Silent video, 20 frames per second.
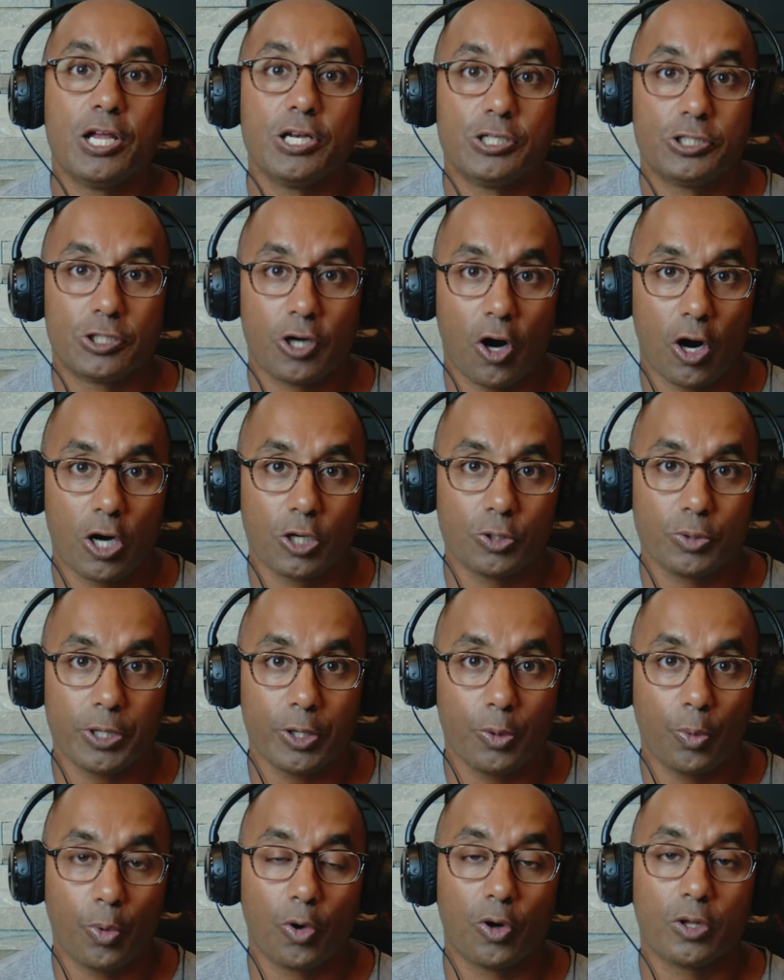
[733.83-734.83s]
Charge what
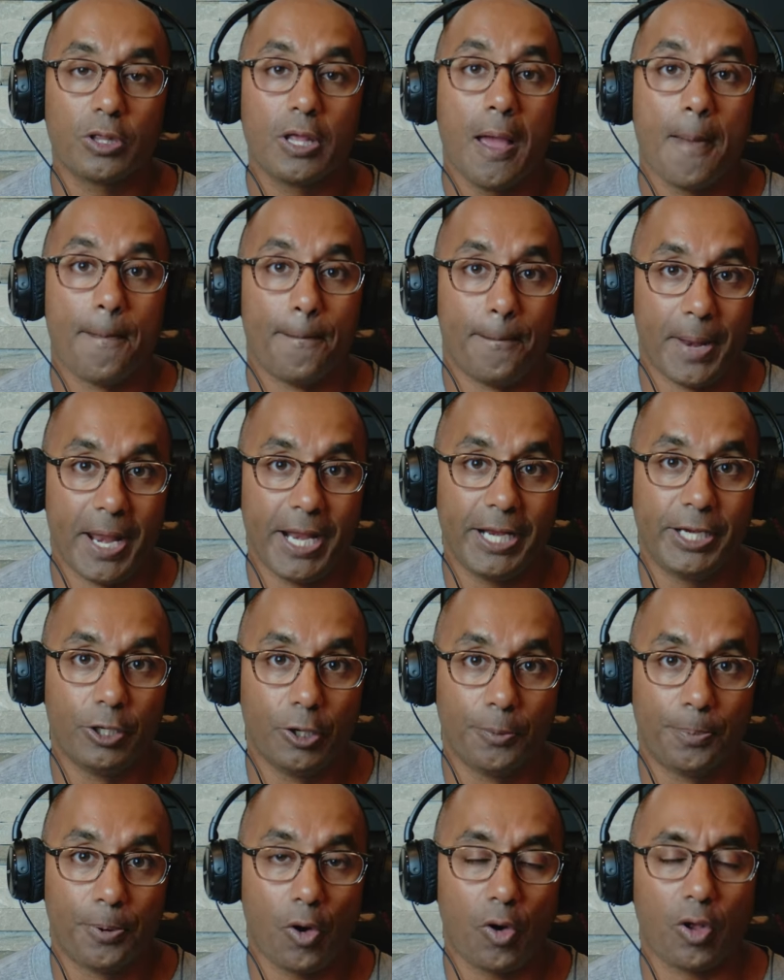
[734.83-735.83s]
you're worth. Make
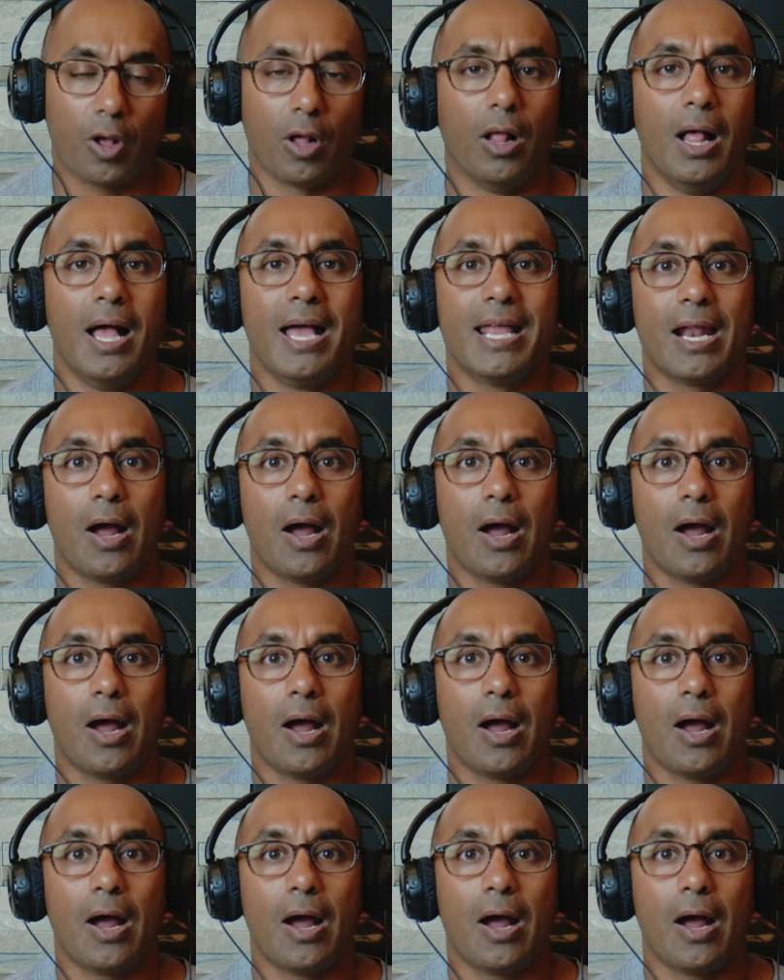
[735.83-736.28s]
your protocol.